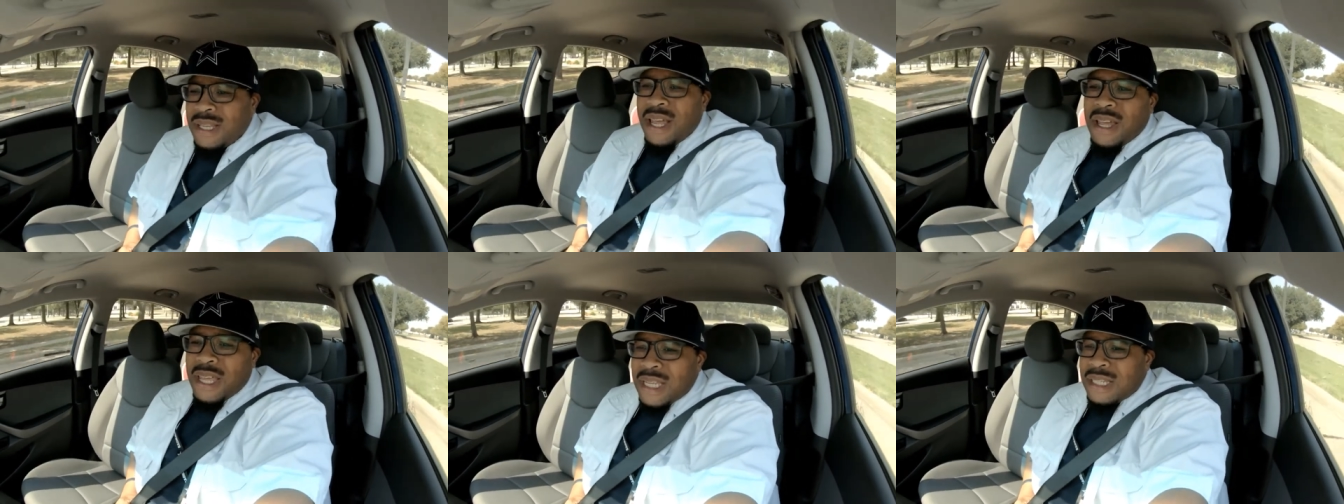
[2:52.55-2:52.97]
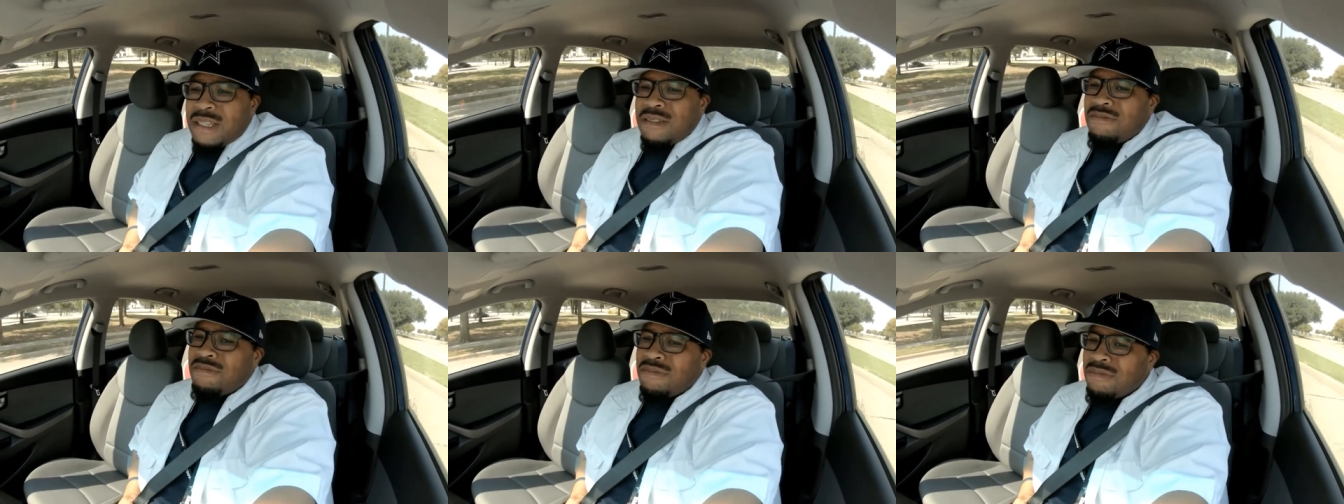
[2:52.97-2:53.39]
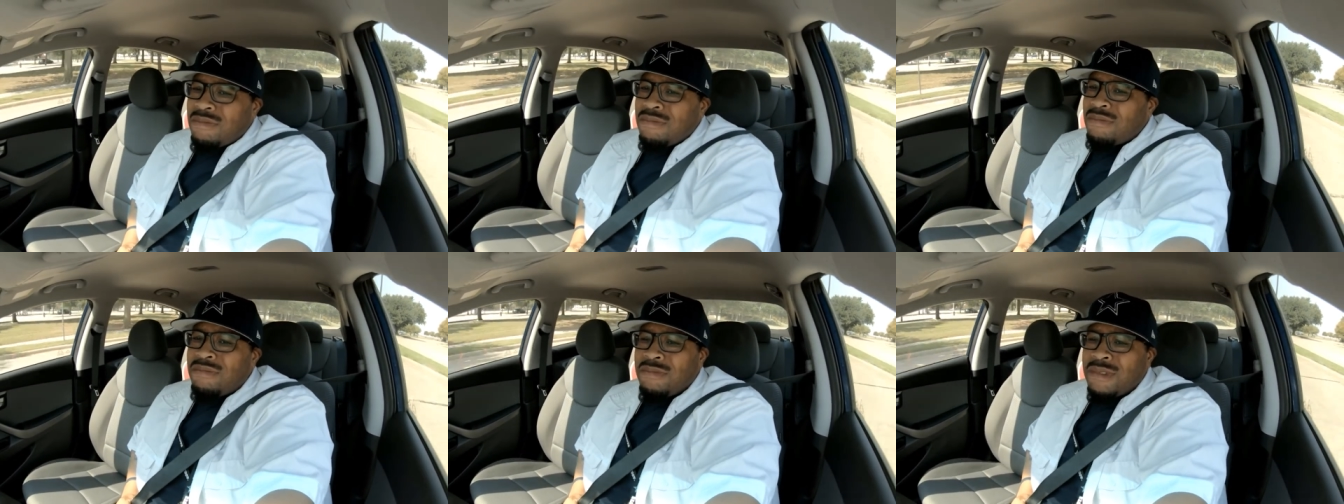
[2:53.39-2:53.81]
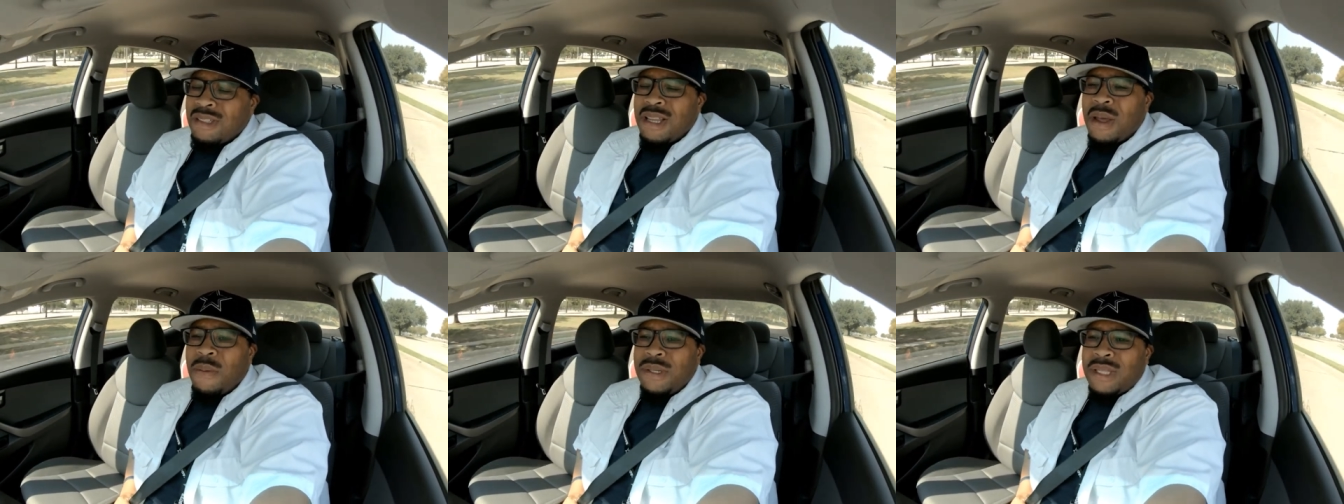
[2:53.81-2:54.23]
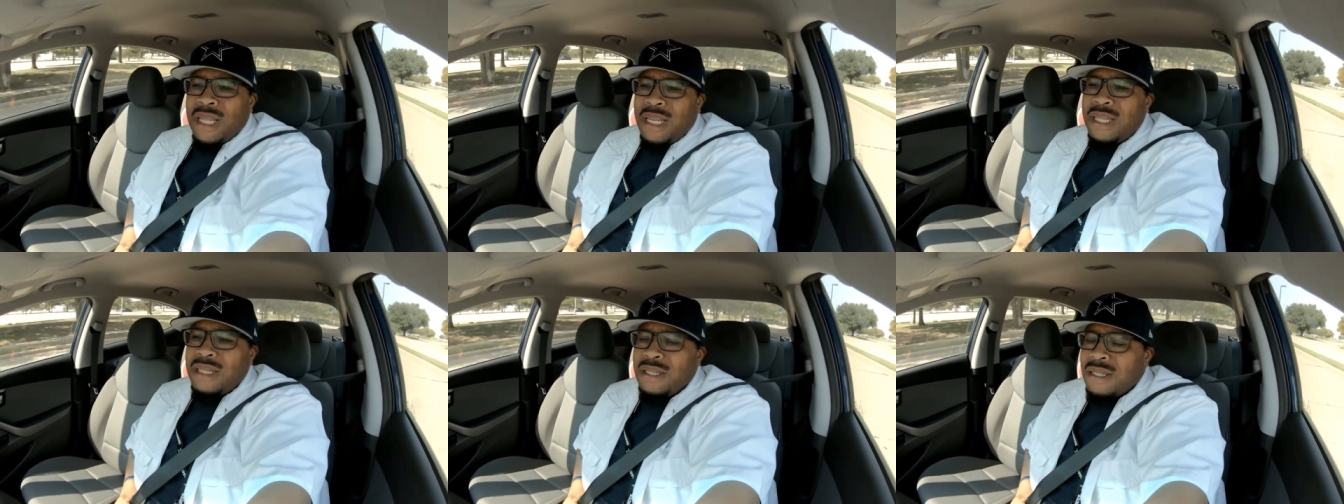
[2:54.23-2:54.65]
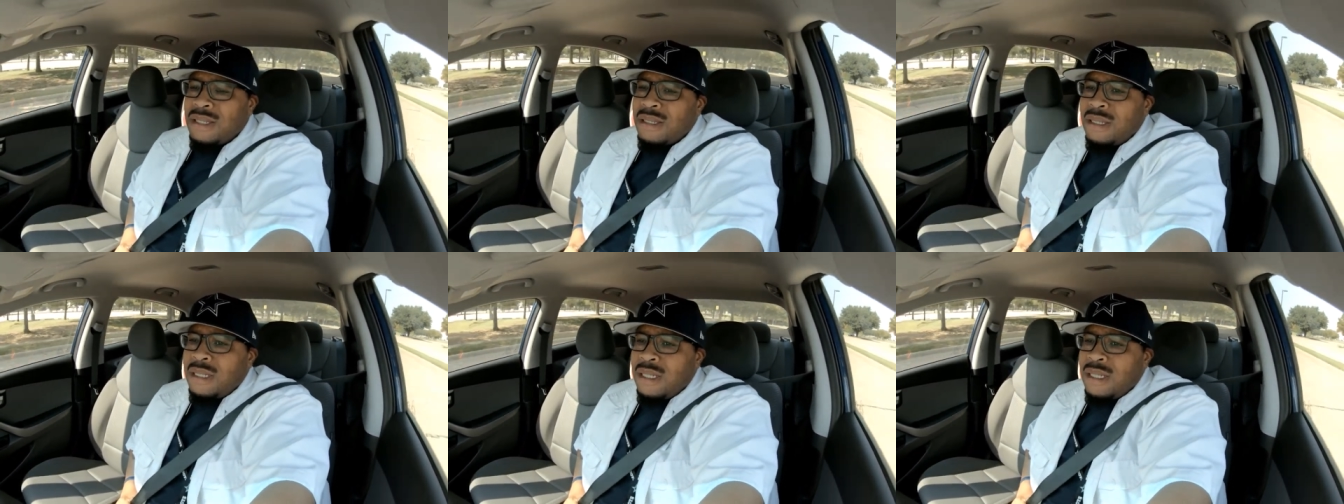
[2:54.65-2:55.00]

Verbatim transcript: tongue itch. It's not what that is. Yeah.